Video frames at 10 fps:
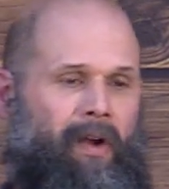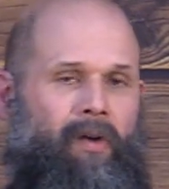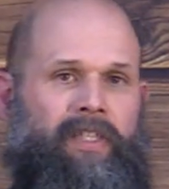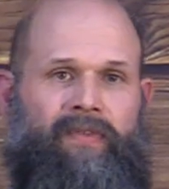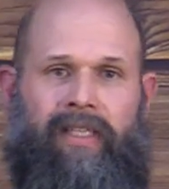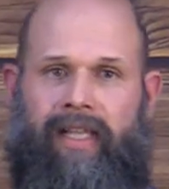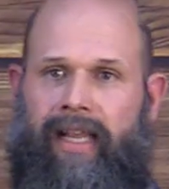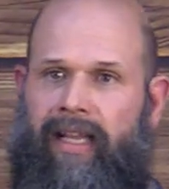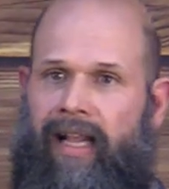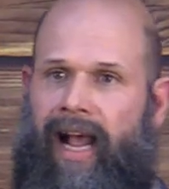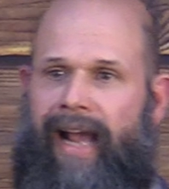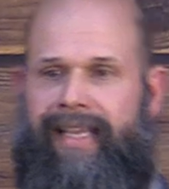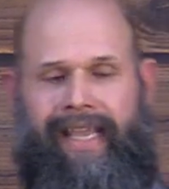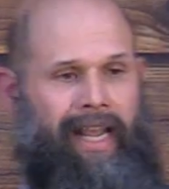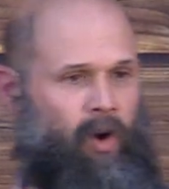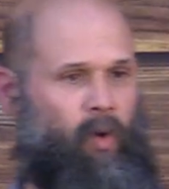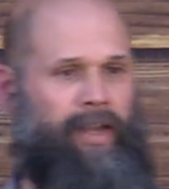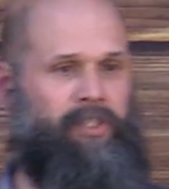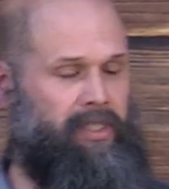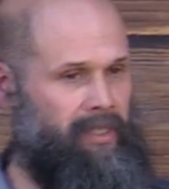You always feel like, I can't
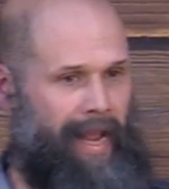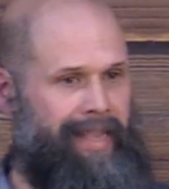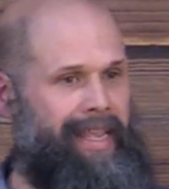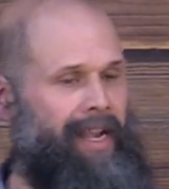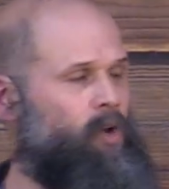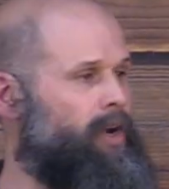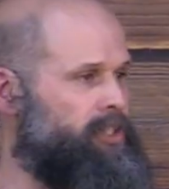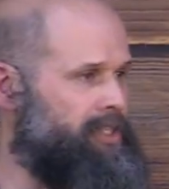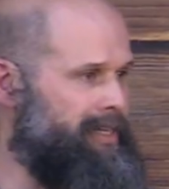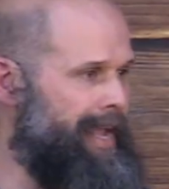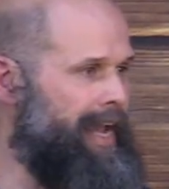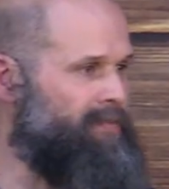question God.